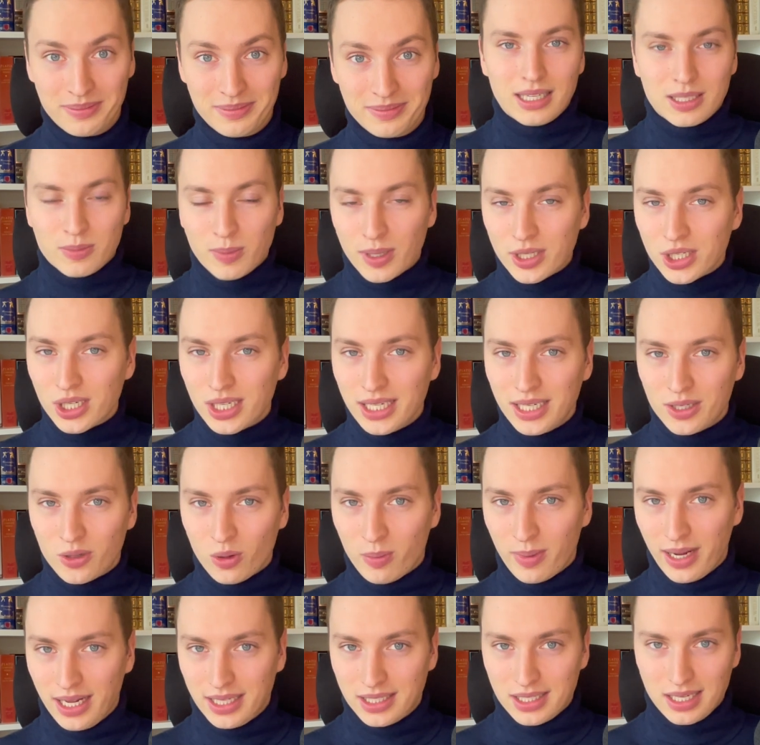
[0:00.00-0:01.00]
Especially in
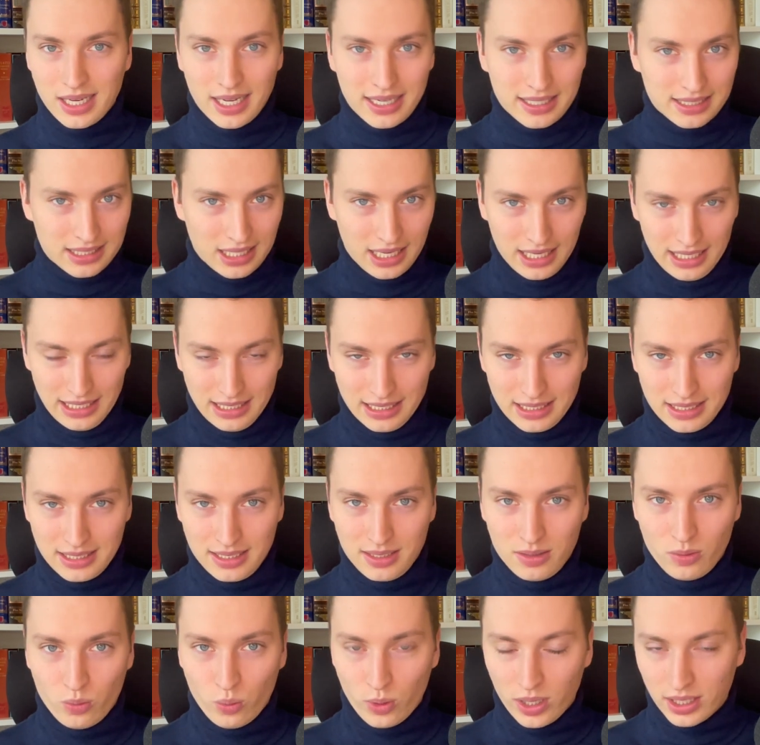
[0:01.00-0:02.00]
domains like
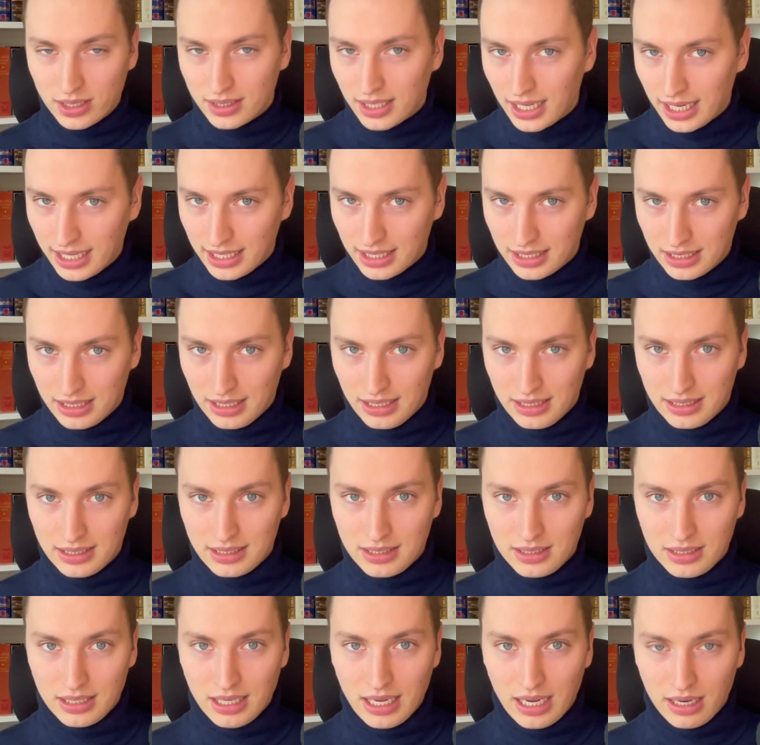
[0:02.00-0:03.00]
science, where
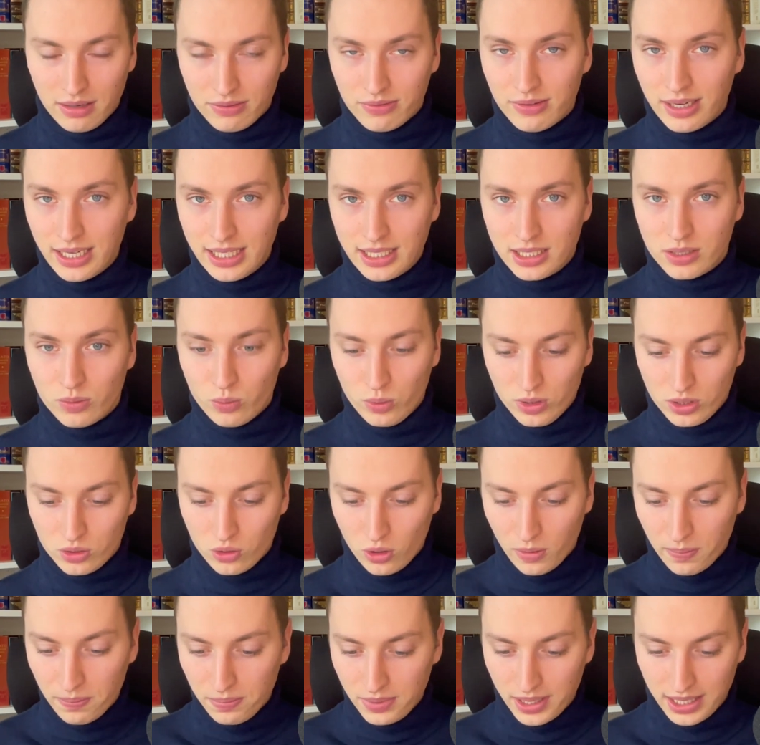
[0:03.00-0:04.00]
scientists are faced with
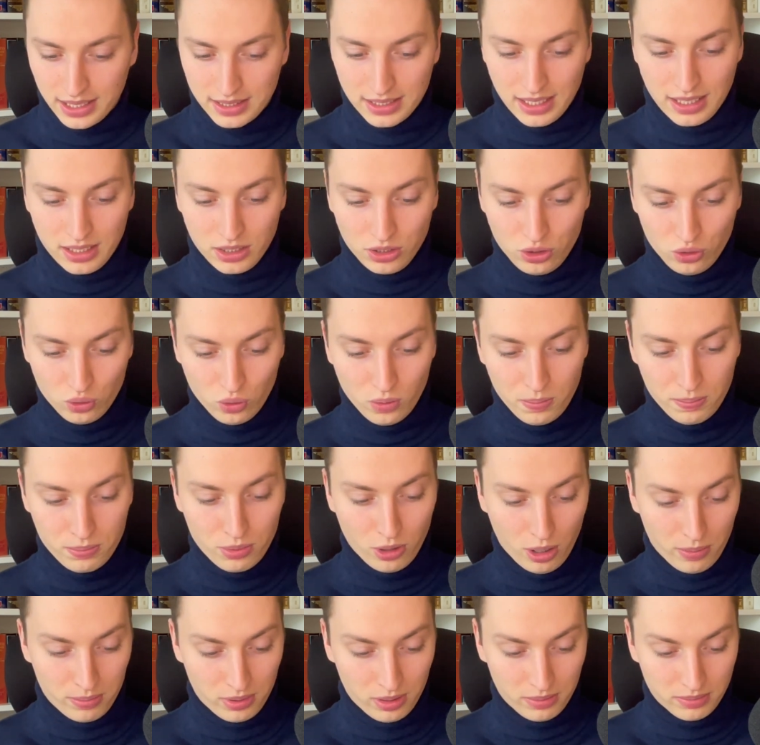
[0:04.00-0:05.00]
complex and new
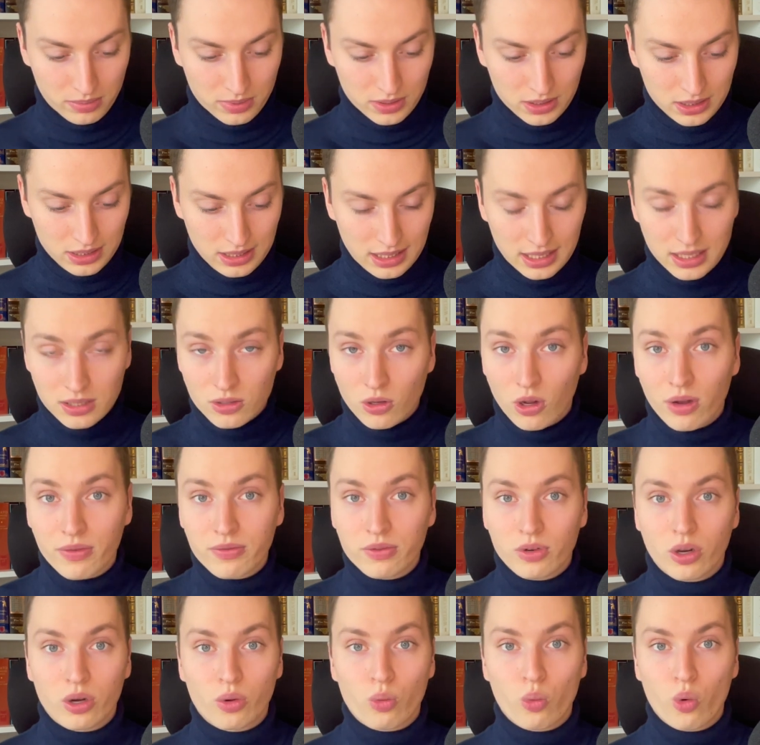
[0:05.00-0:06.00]
problems, it is
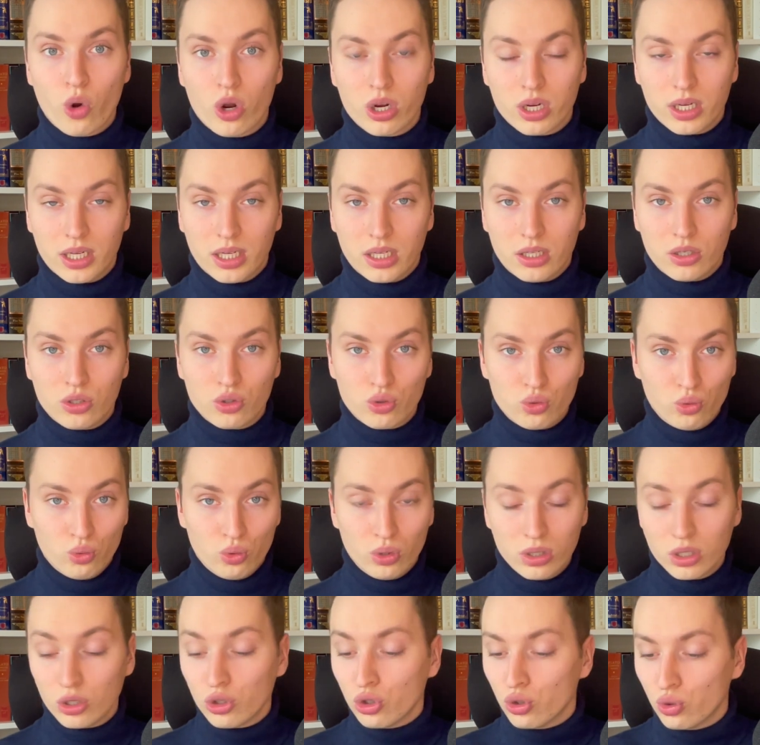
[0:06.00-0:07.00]
often not working to
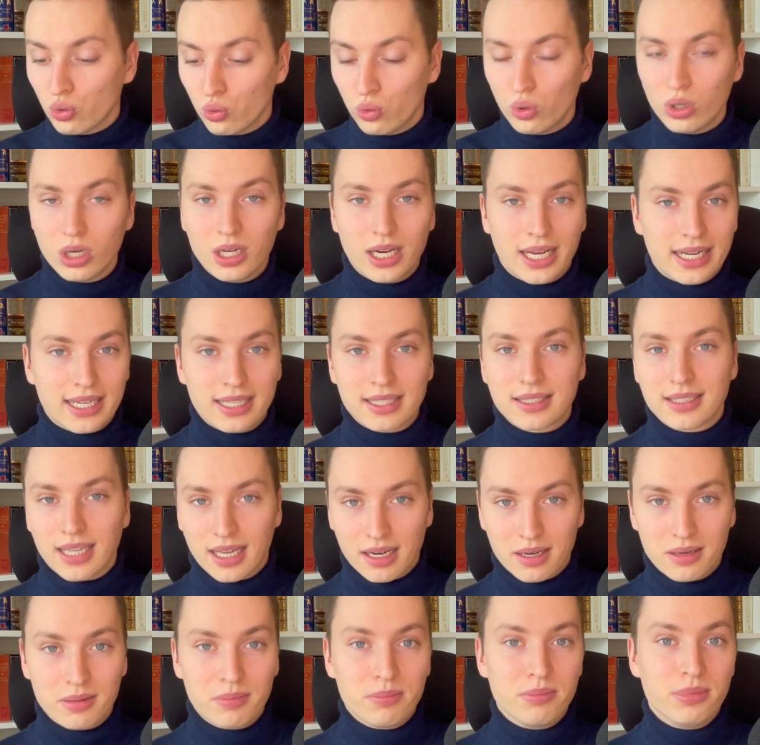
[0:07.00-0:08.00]
do like it's
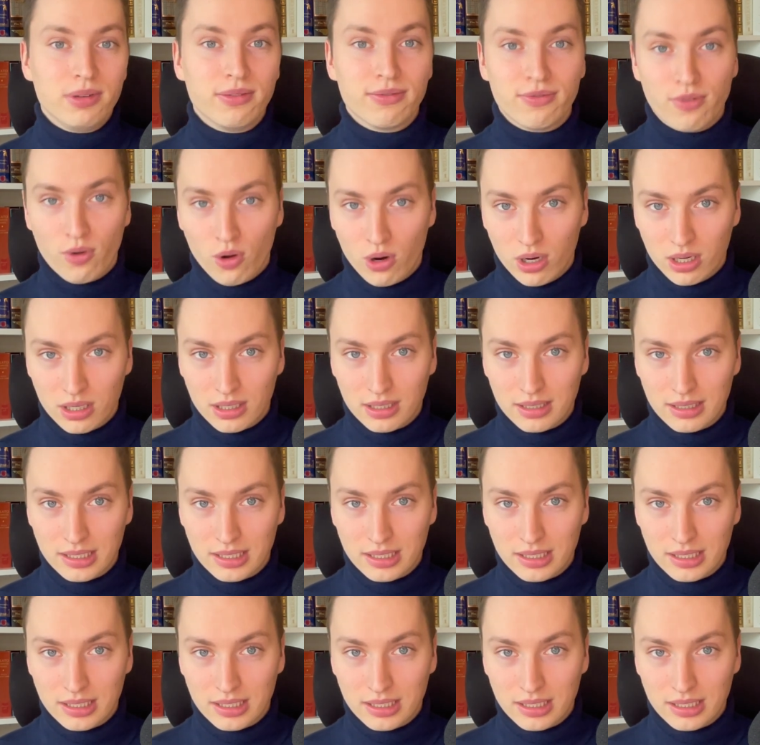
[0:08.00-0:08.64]
done before.